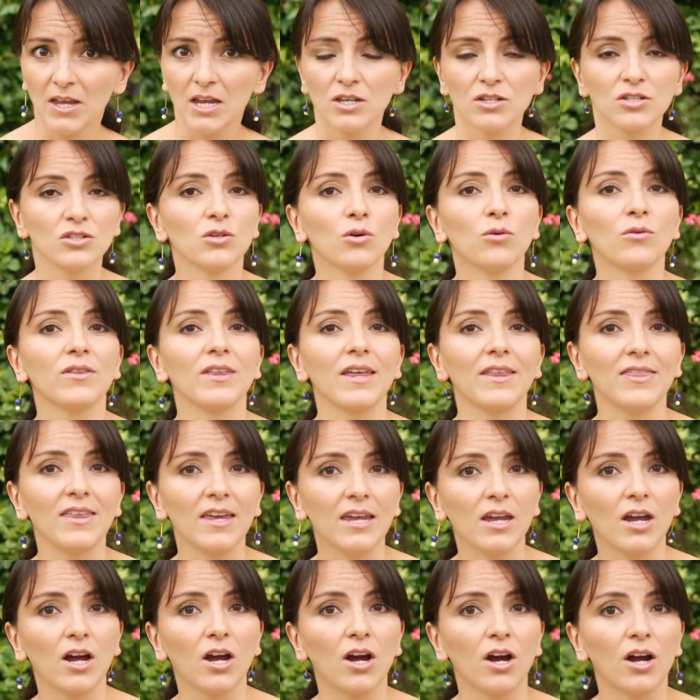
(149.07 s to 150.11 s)
so that
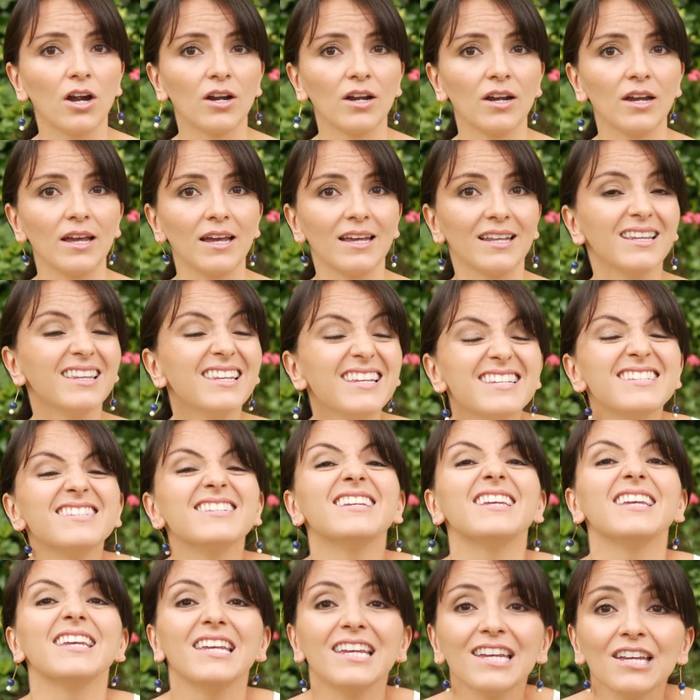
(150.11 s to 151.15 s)
they are at least
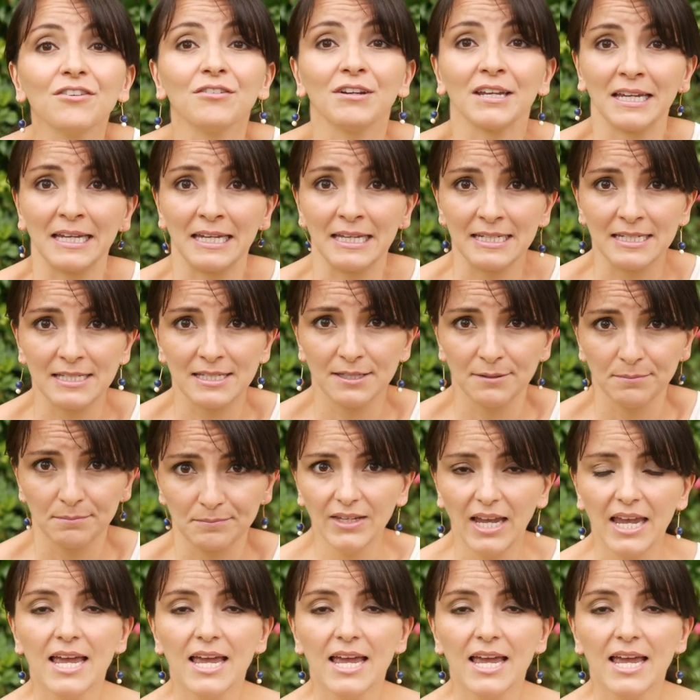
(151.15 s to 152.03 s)
hearing it.